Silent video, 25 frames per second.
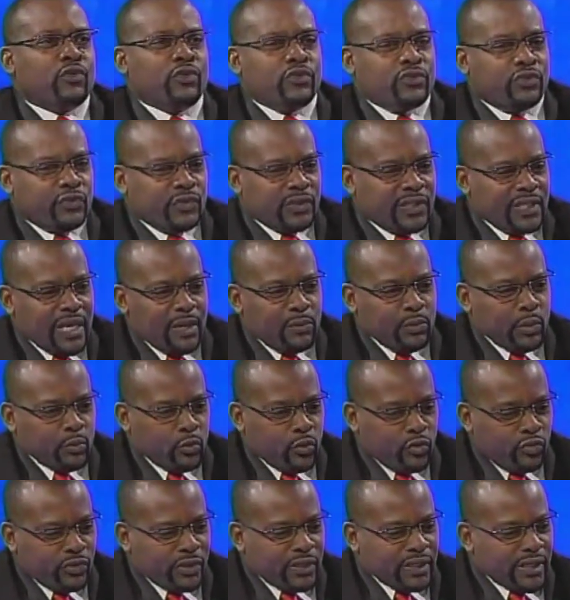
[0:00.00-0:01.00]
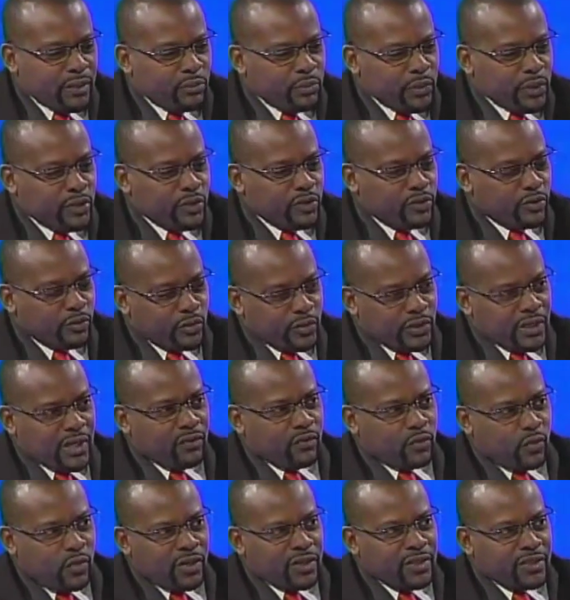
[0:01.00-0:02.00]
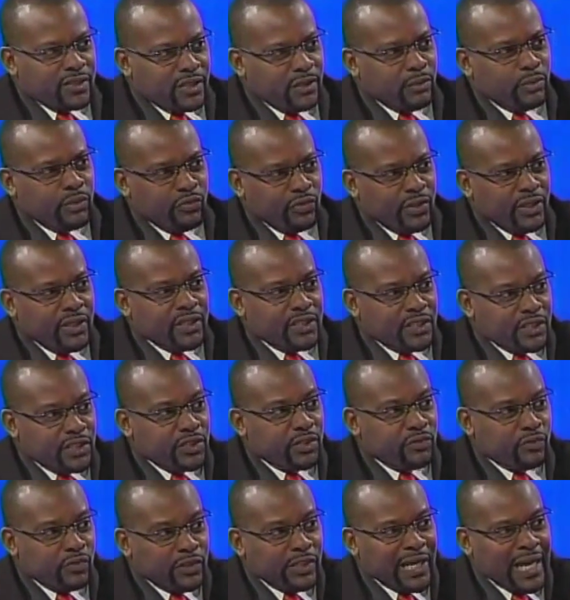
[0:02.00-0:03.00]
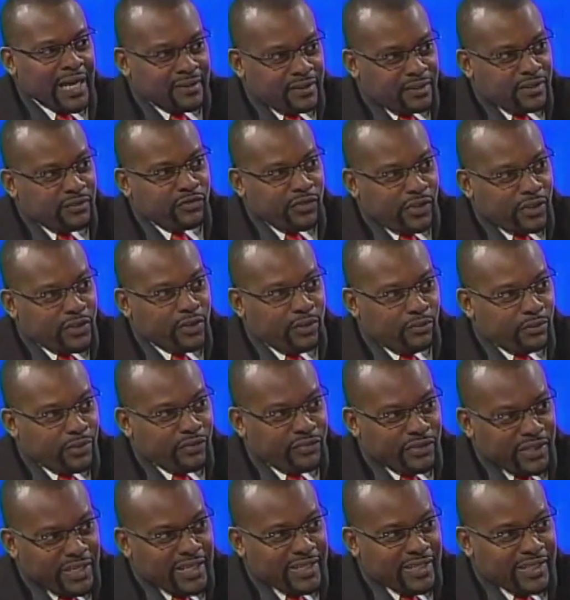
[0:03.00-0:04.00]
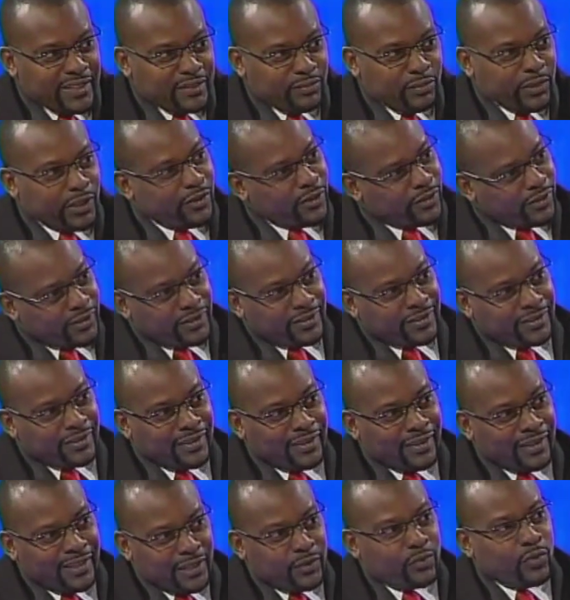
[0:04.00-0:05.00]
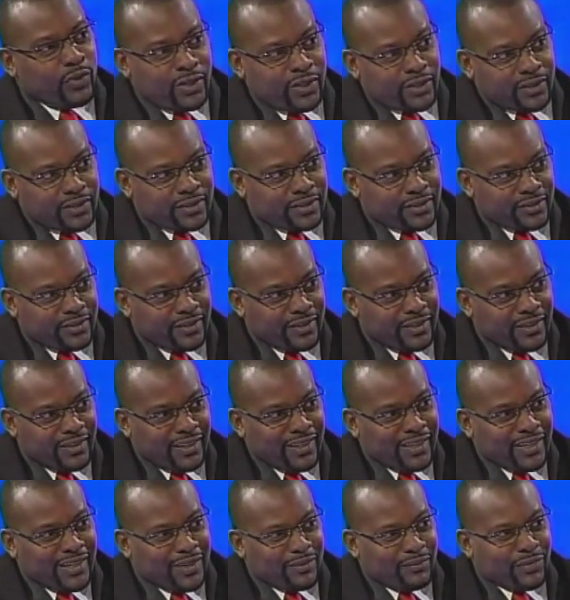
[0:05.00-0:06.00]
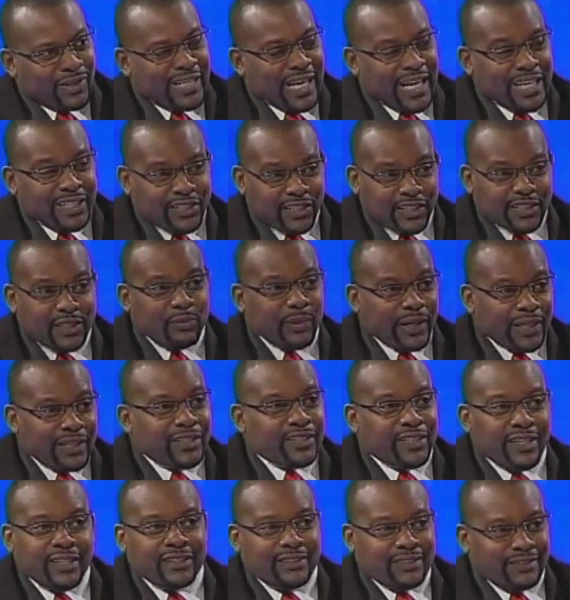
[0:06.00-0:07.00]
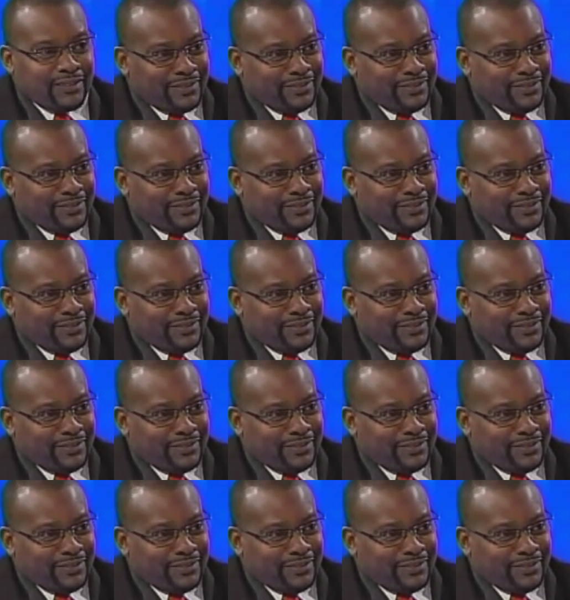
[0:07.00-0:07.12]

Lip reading: you for time immemorial, that means you're supposed to have one stable relationship lasting for a number of years because it works. But I suspect it doesn't.